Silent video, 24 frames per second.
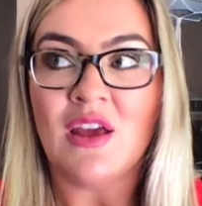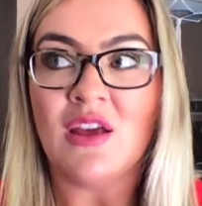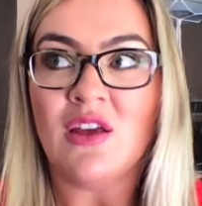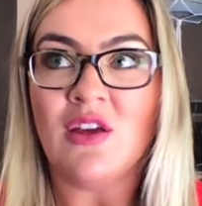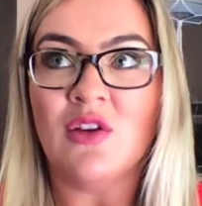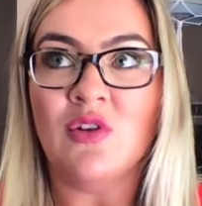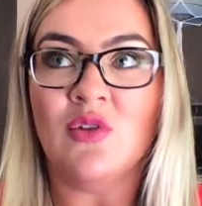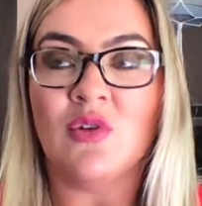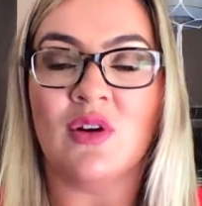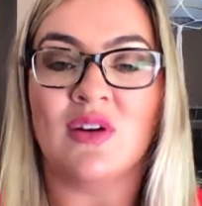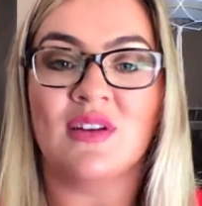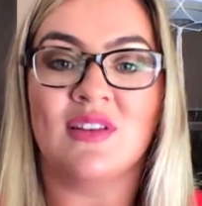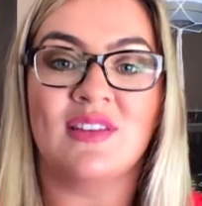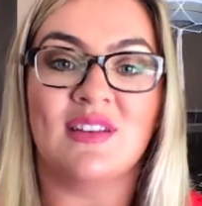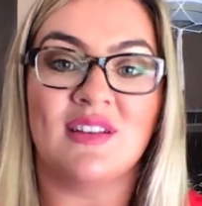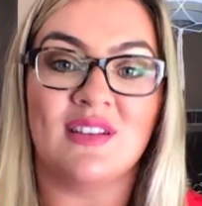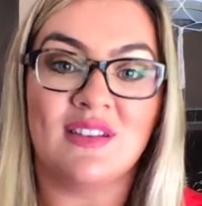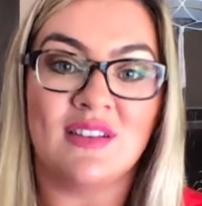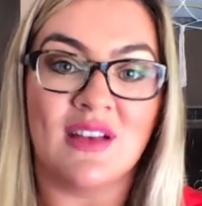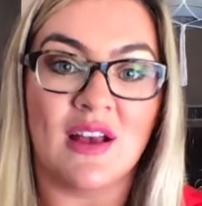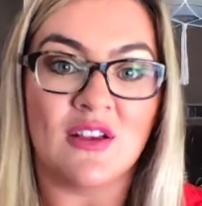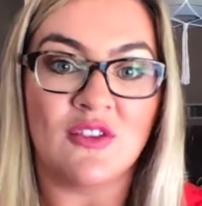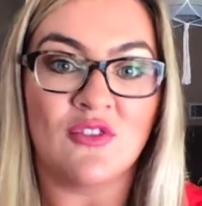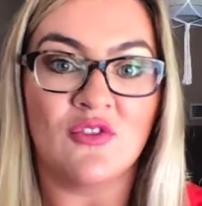you are
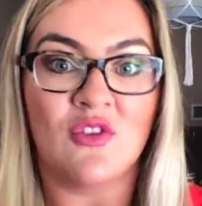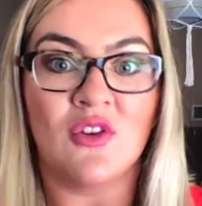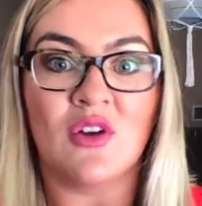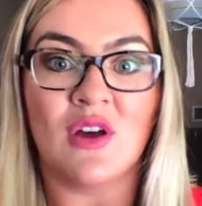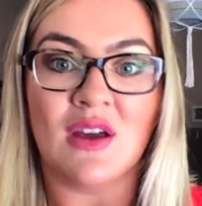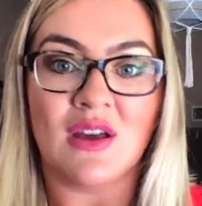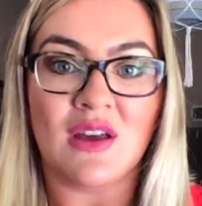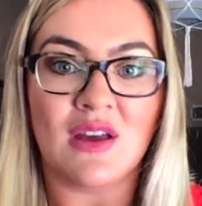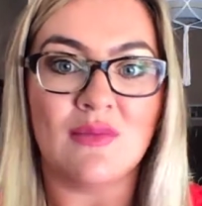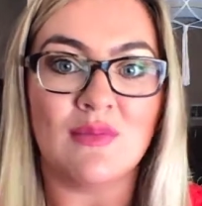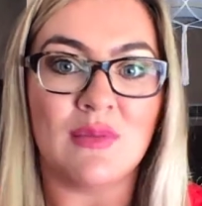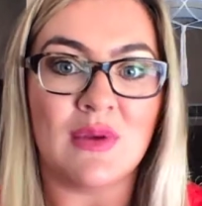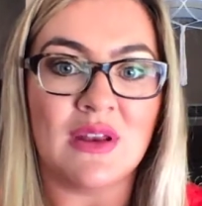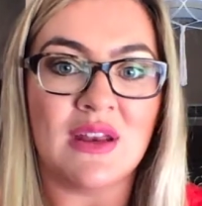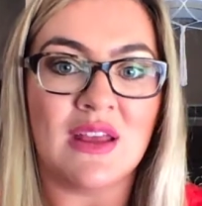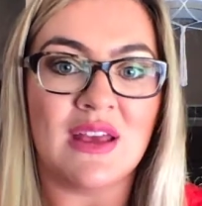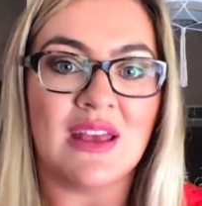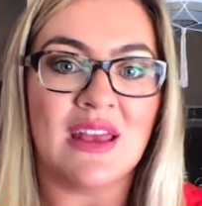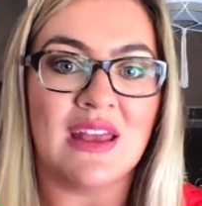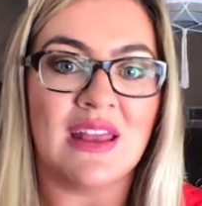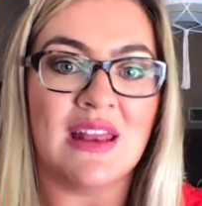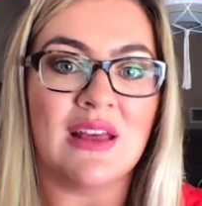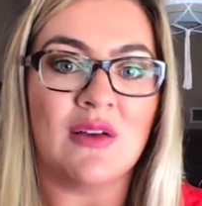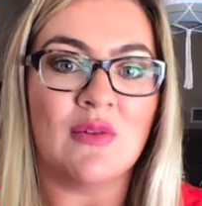successful at
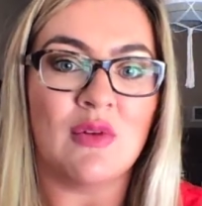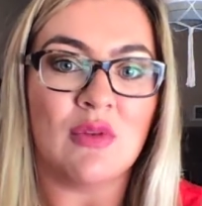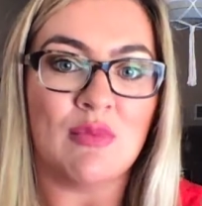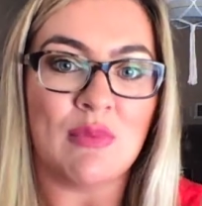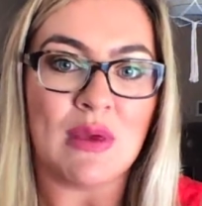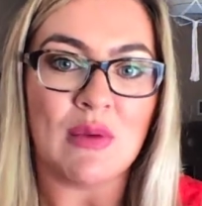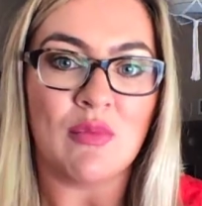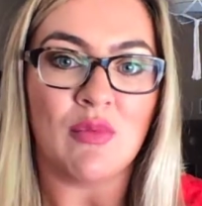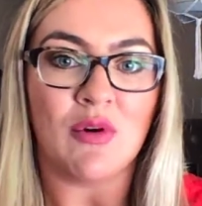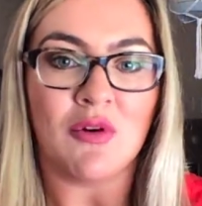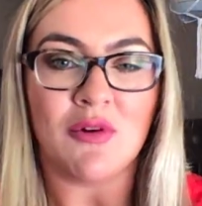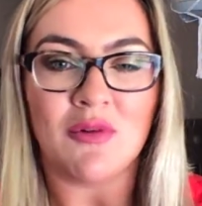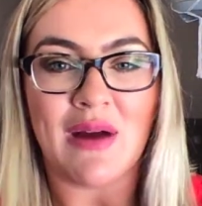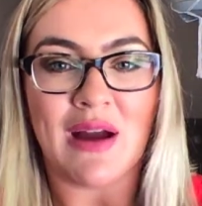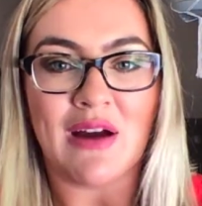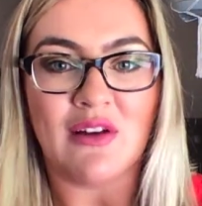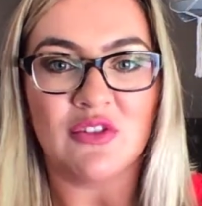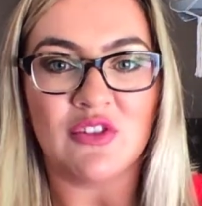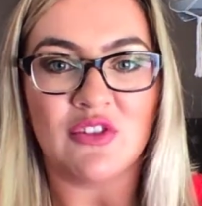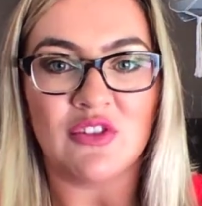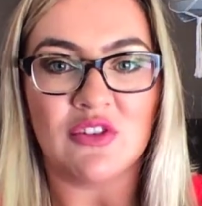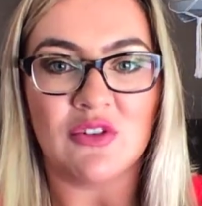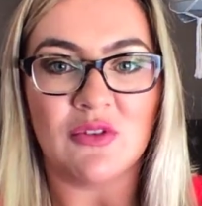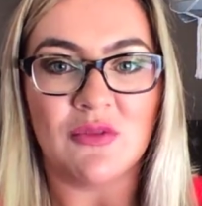communicating with people
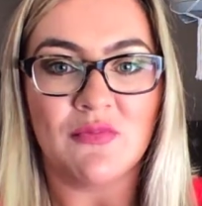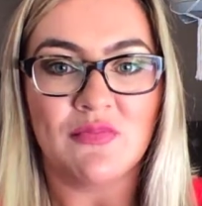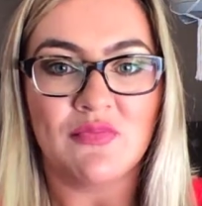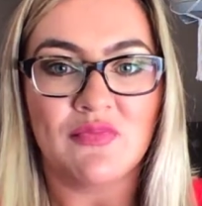around you.